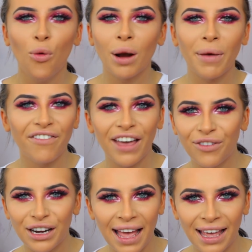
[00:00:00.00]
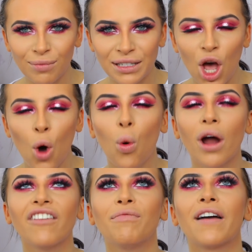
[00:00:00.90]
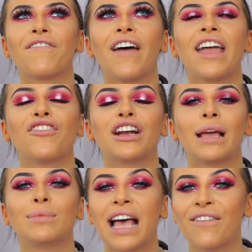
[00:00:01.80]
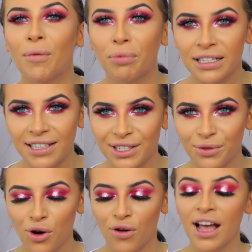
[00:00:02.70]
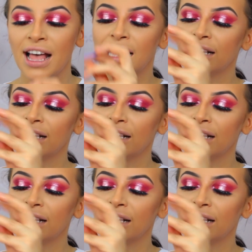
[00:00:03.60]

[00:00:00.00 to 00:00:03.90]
one of my favourite names, one of my favourite names ever, Princess Aurora.